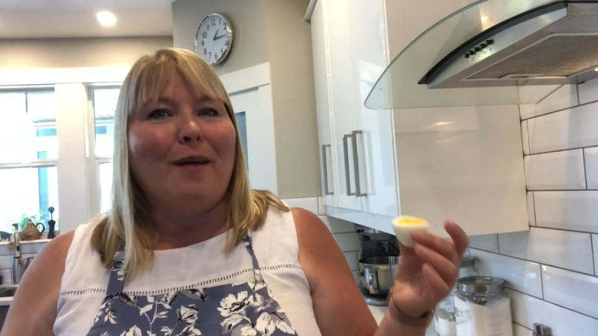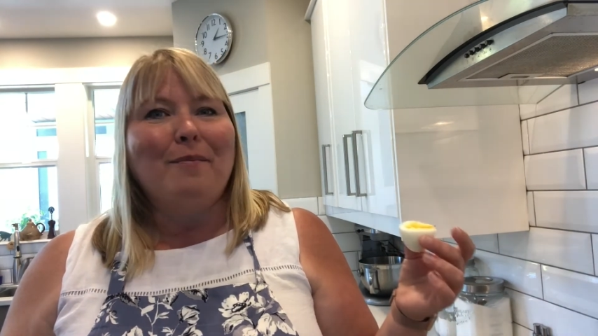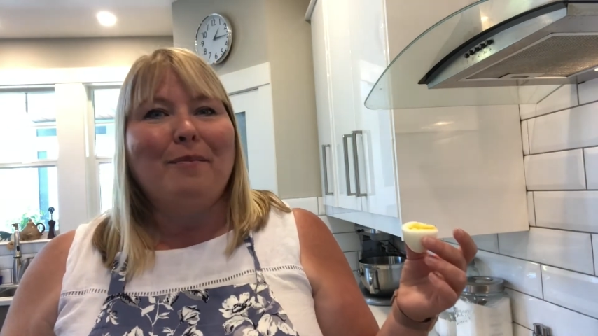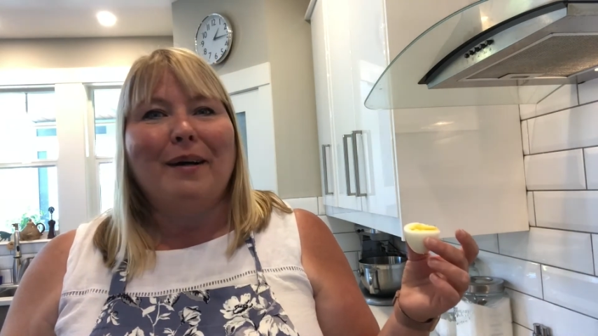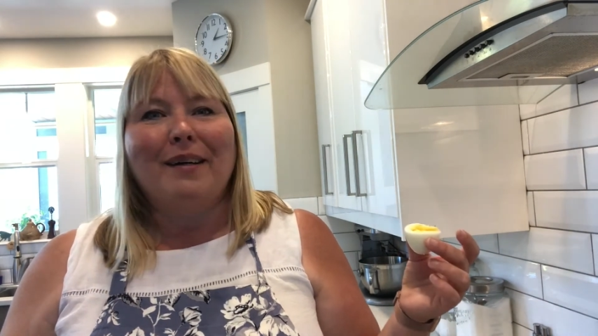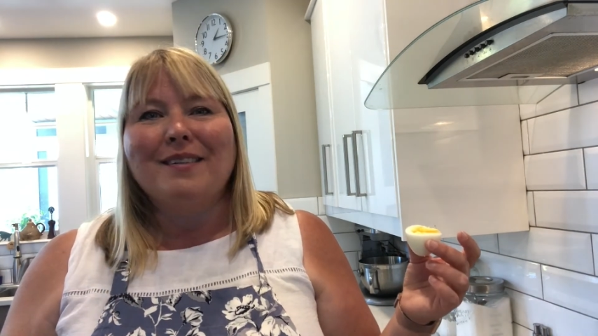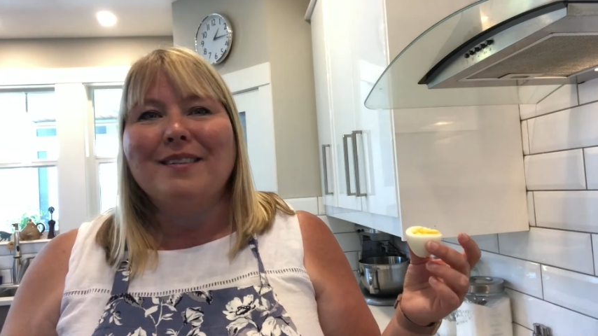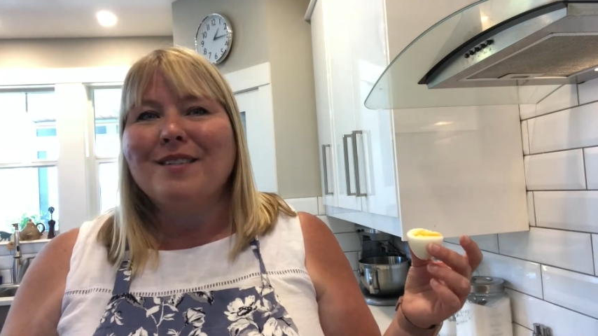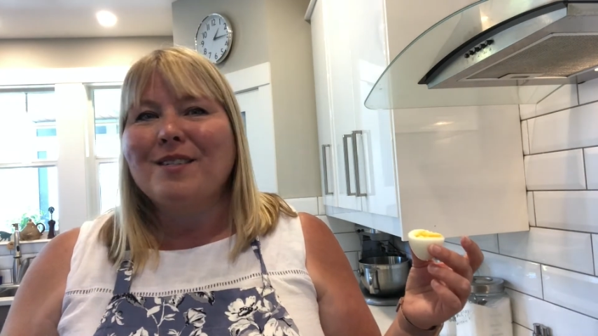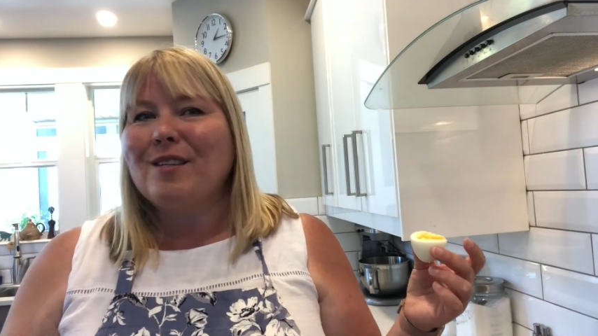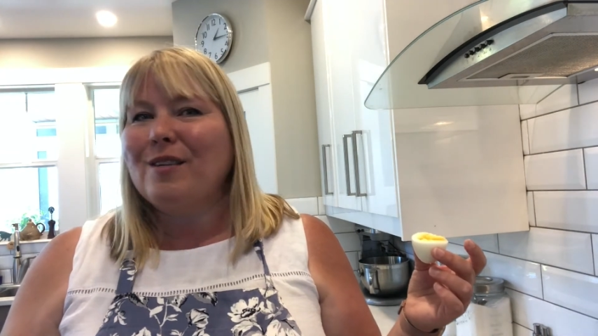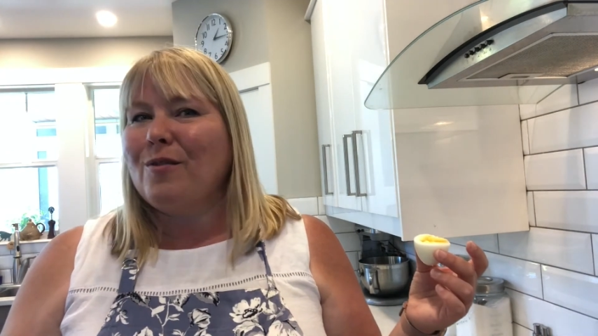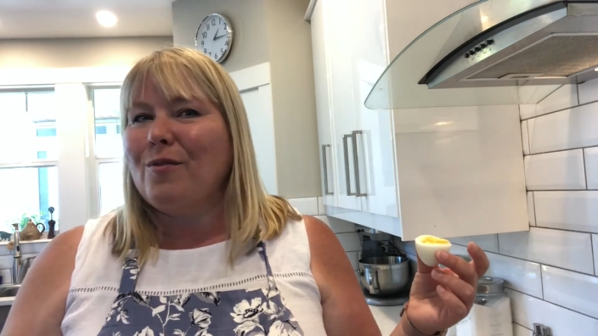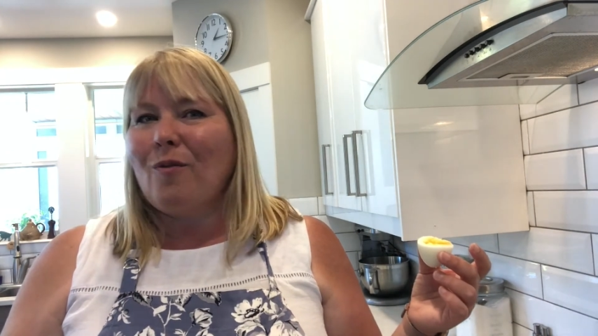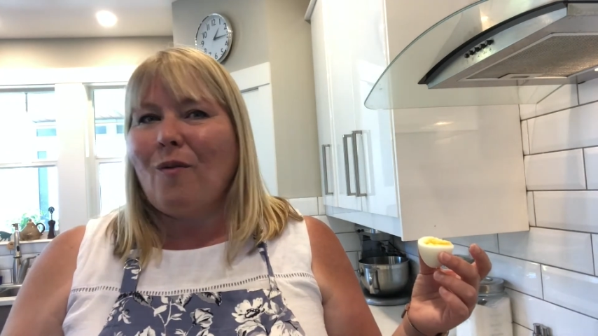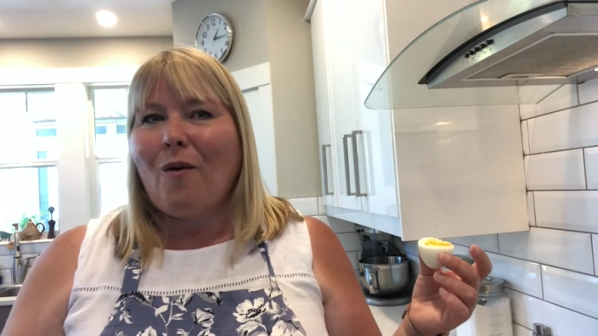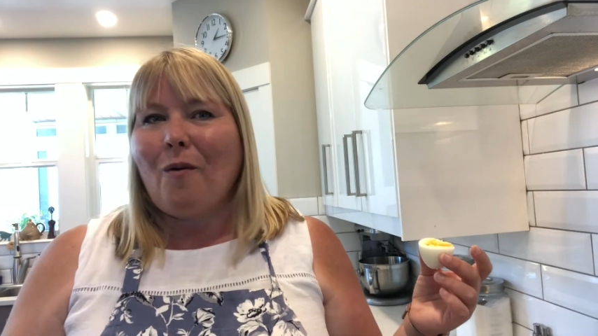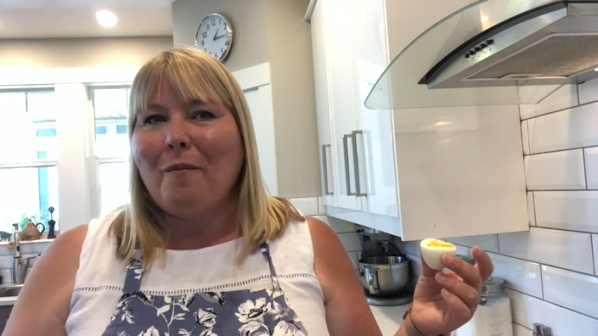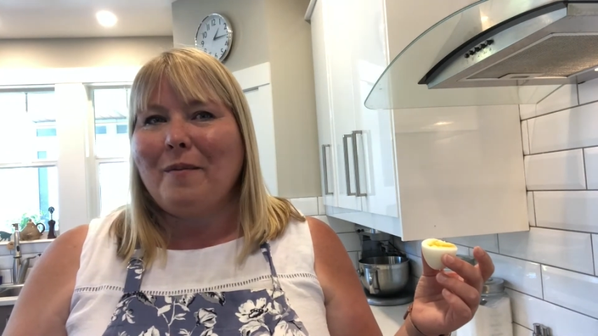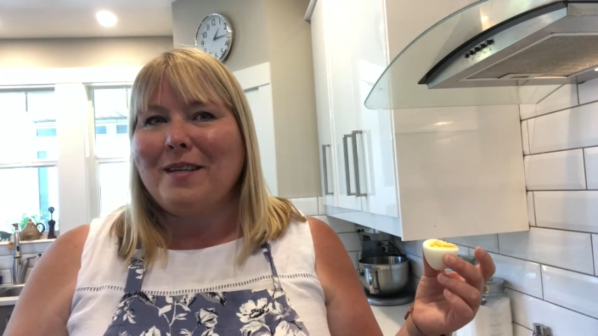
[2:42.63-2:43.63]
button so you
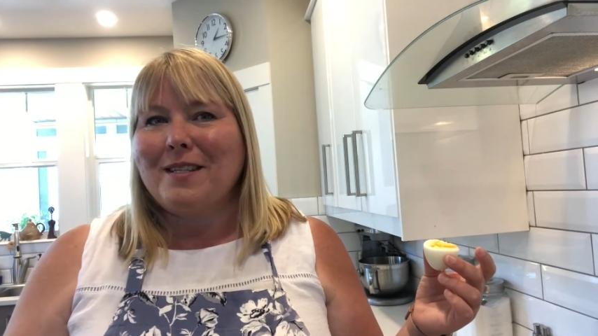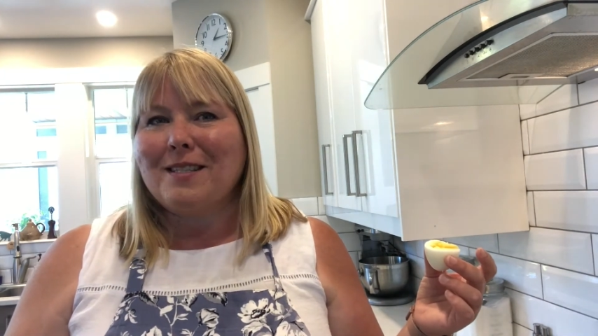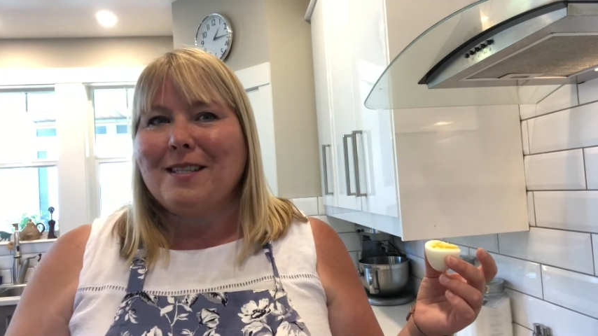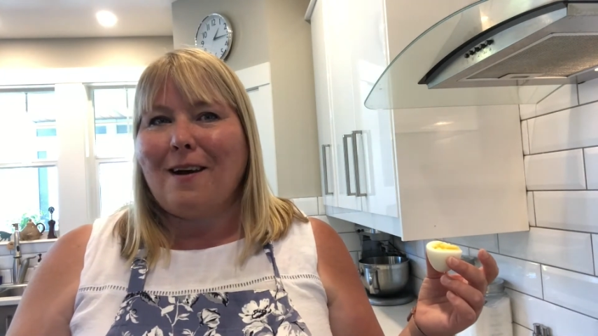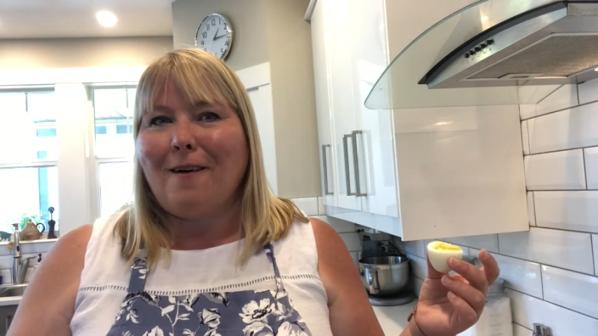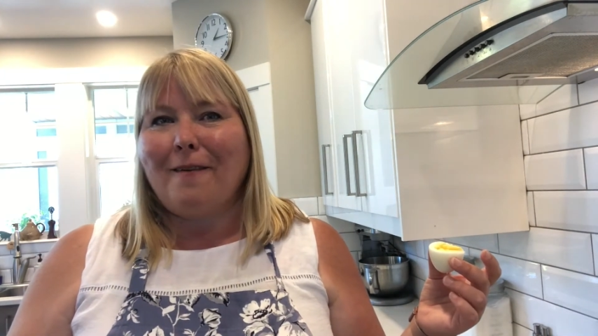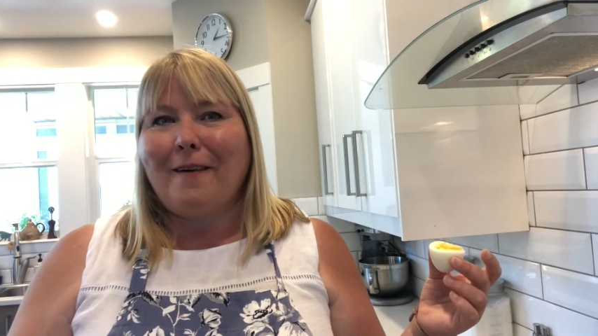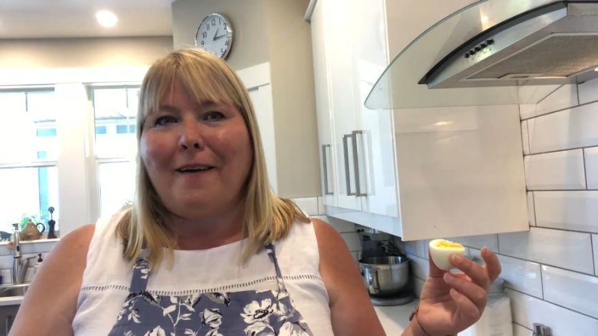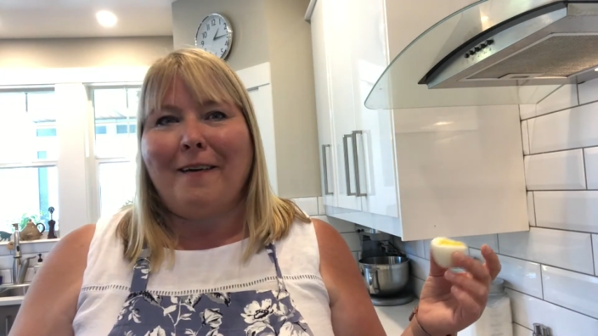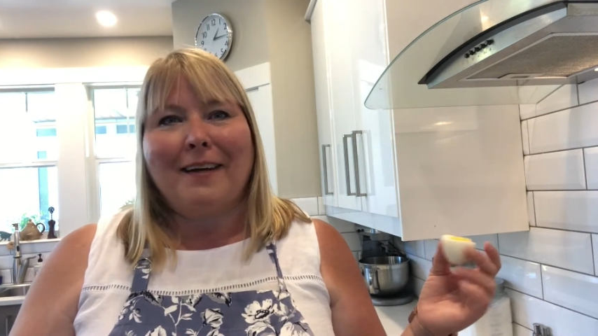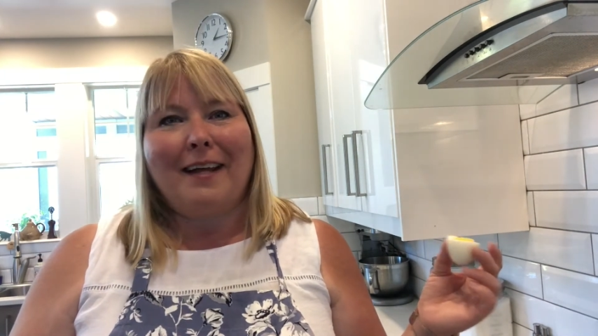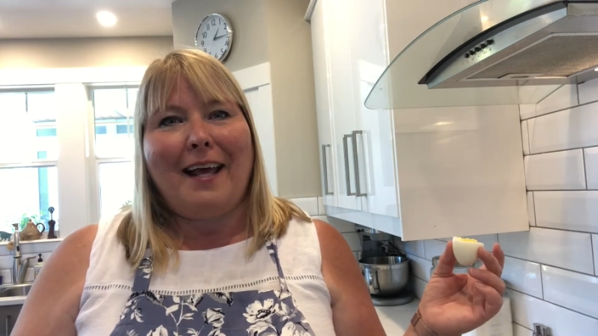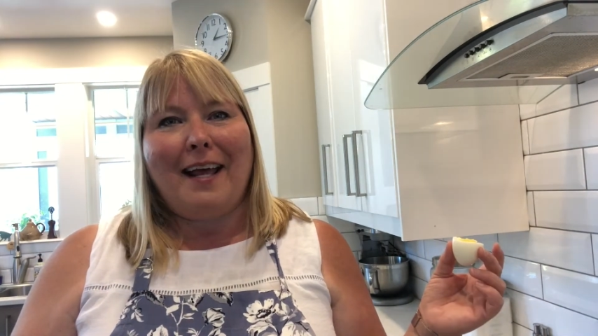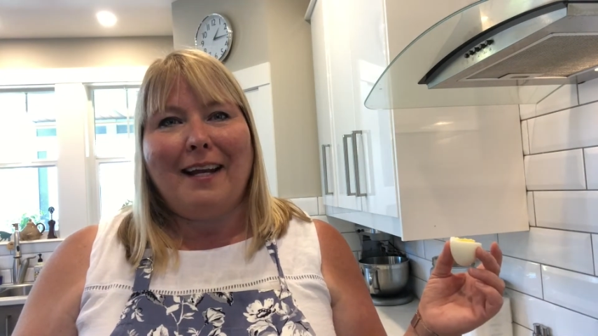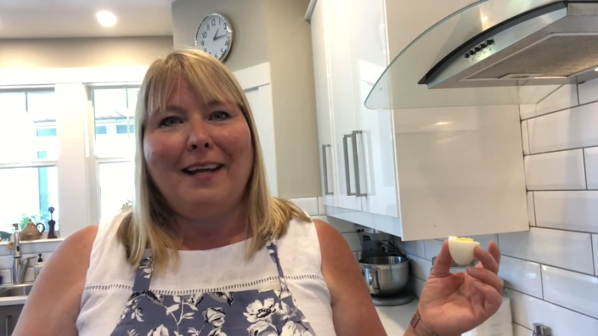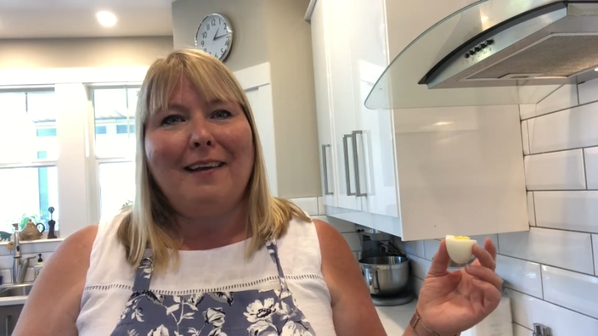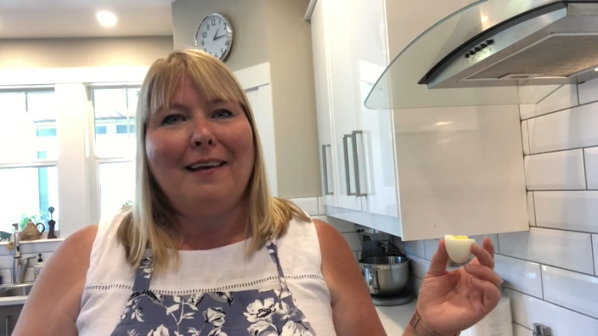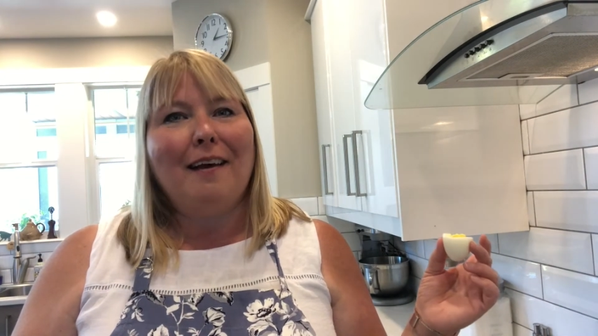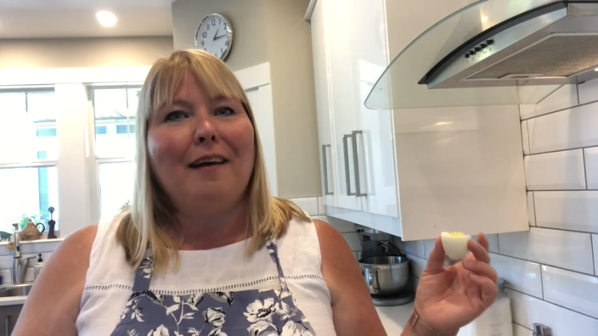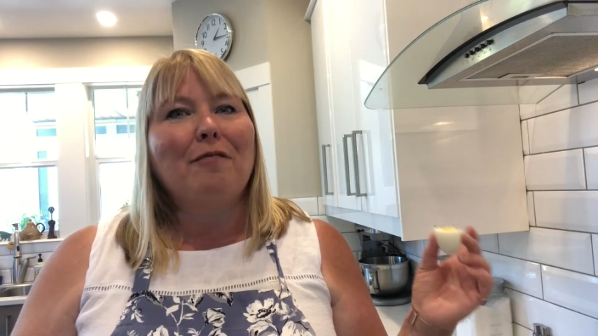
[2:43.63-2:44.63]
won't miss out on
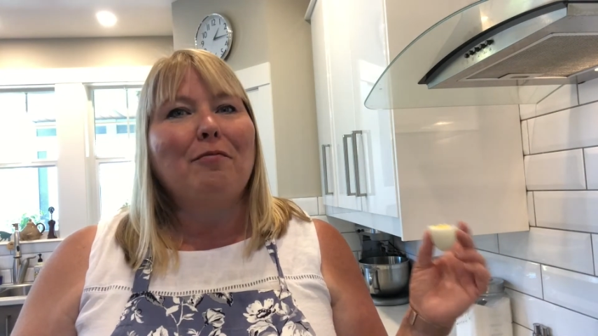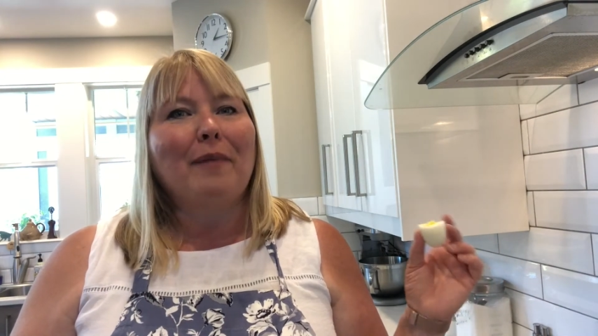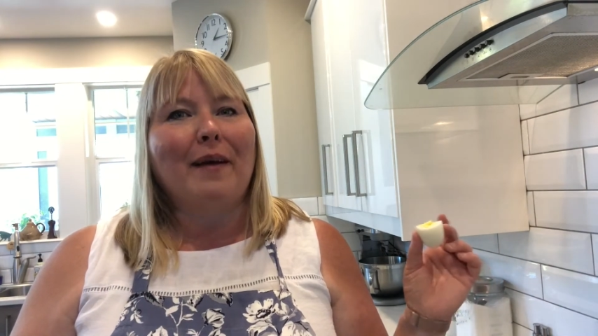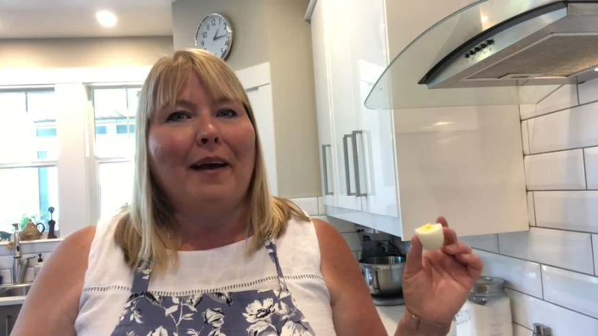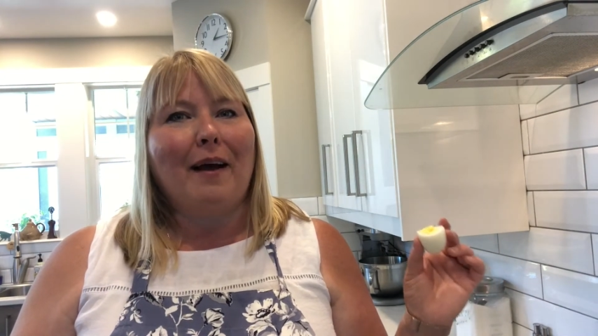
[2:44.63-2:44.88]
any of my